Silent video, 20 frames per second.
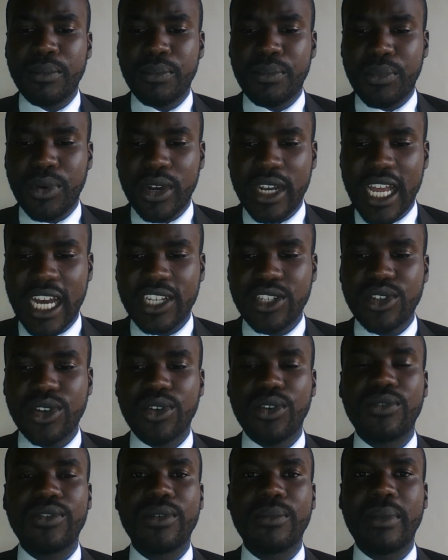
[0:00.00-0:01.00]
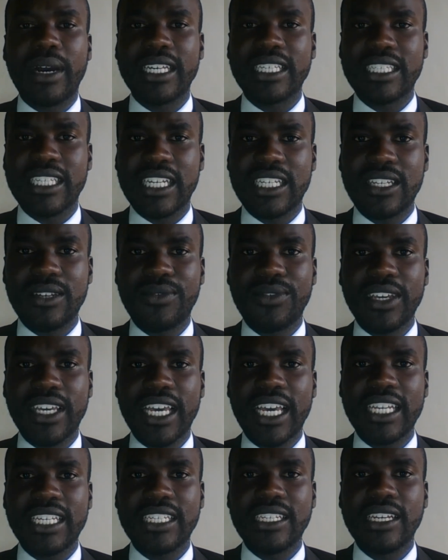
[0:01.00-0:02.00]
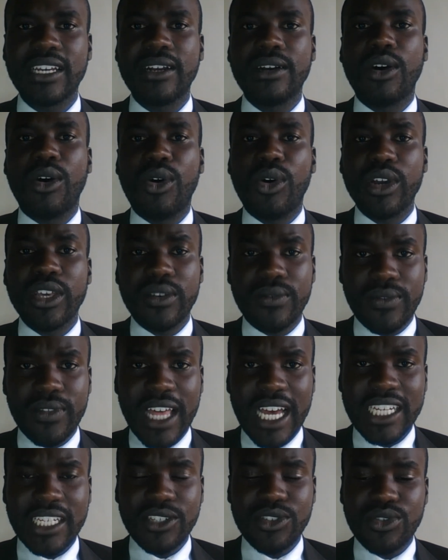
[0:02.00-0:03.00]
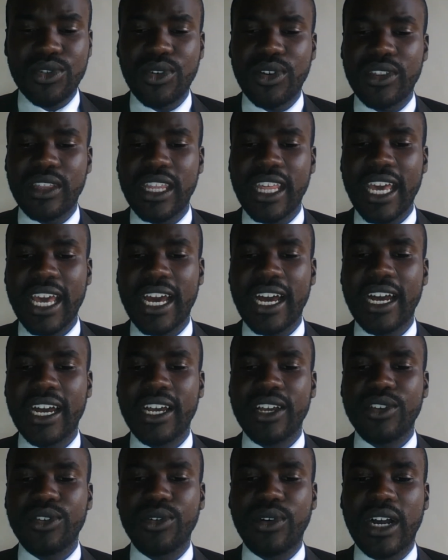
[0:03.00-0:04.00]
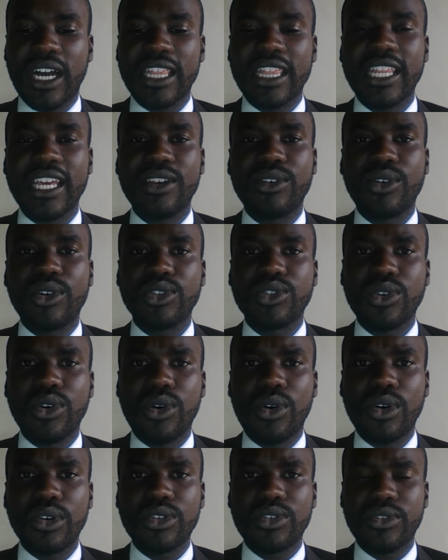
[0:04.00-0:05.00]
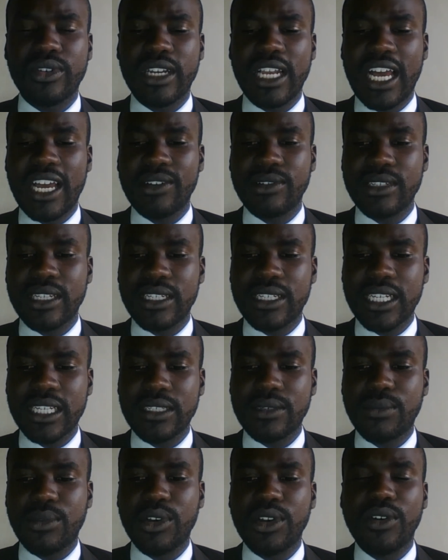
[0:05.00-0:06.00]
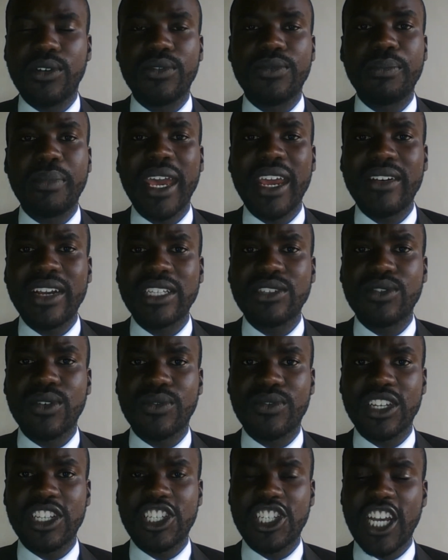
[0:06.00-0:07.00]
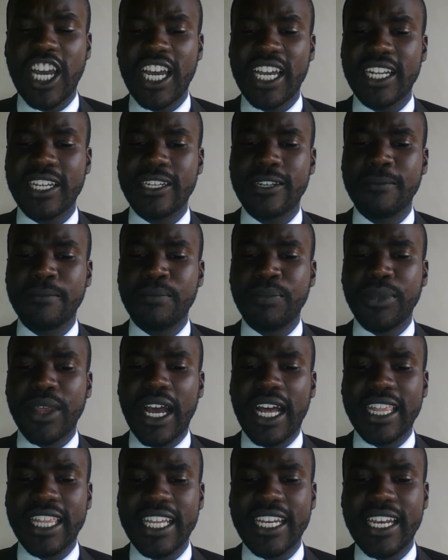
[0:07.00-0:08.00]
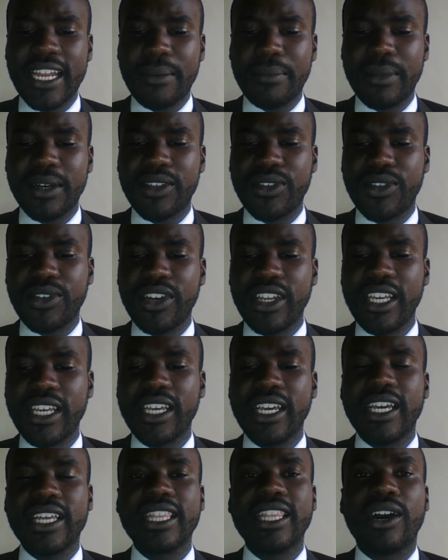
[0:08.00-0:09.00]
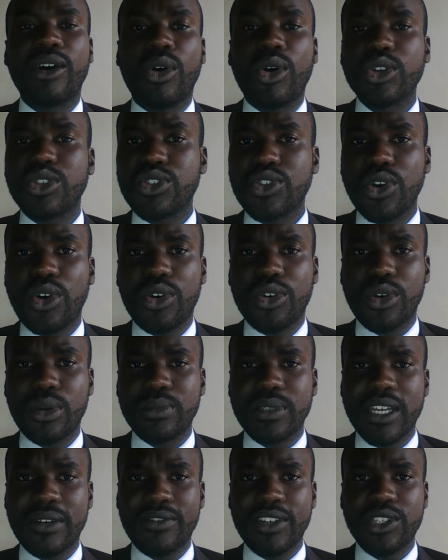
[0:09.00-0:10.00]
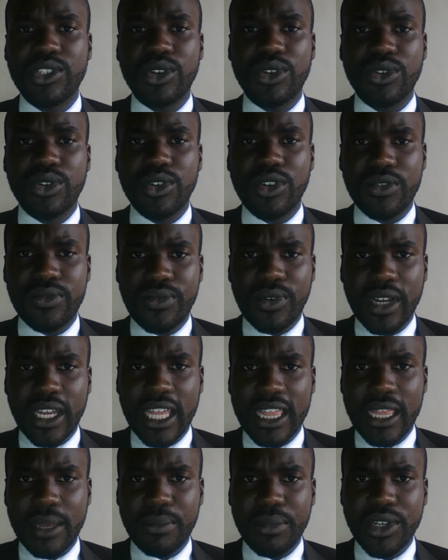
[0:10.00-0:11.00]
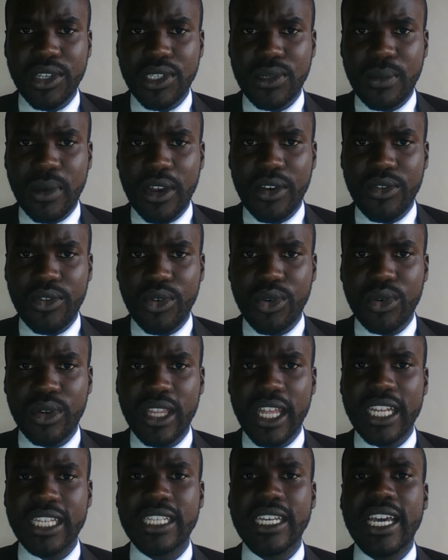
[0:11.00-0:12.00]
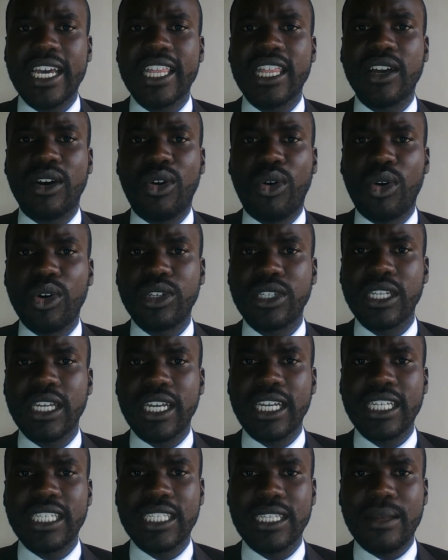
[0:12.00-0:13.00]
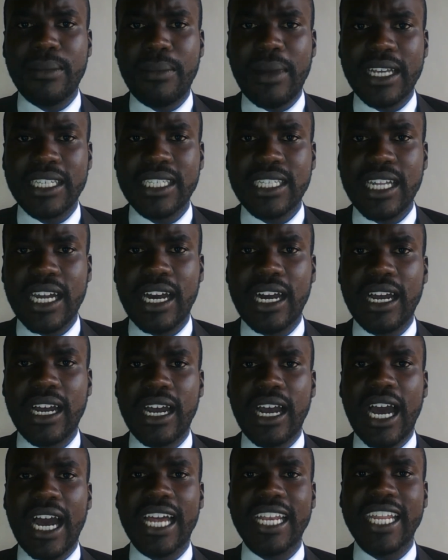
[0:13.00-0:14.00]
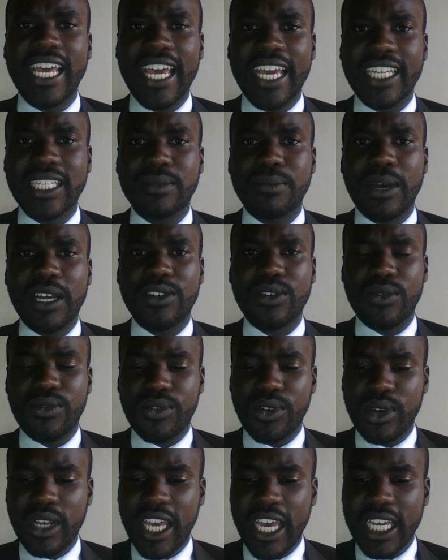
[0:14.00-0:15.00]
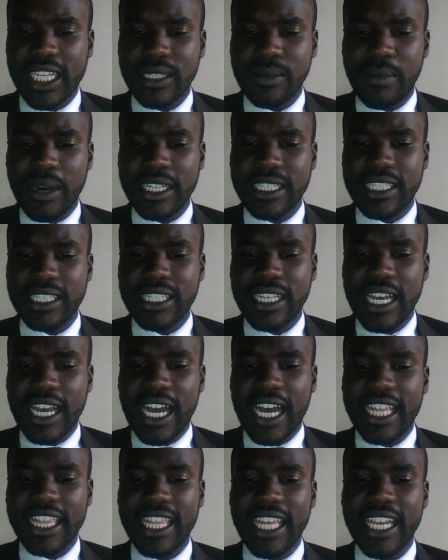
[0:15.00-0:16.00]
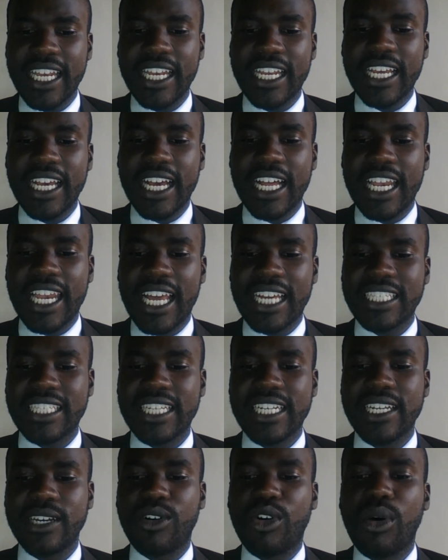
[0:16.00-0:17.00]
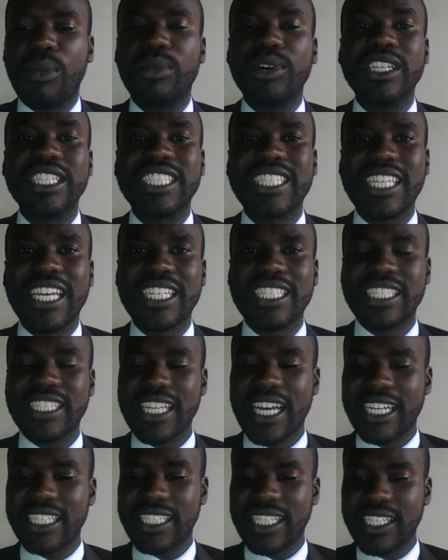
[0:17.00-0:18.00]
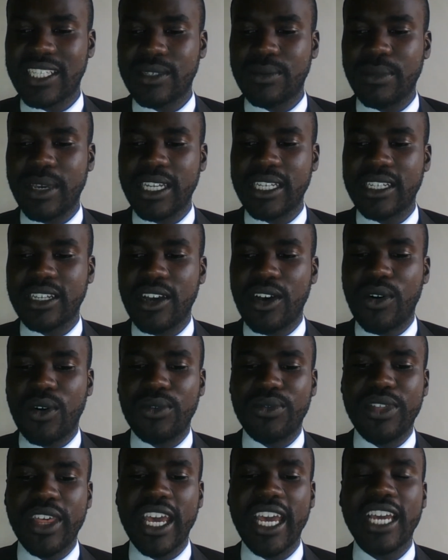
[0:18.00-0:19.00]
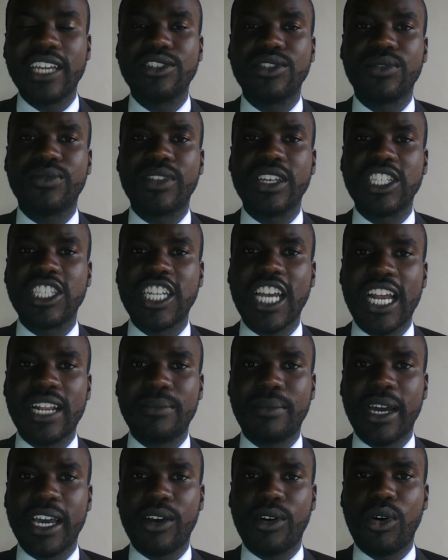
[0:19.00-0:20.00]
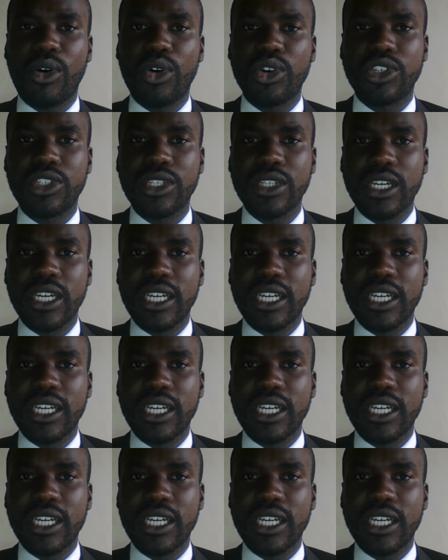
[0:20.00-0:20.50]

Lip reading: production of a birth certificate, or if that is not there, you can then also go on to rely on the testimony of parents of the child. And then number three, the court's own observation. Do not forget the principle and rule that the court is the master and expert of all experts. And then lastly, common sense assessment of the age of the child by court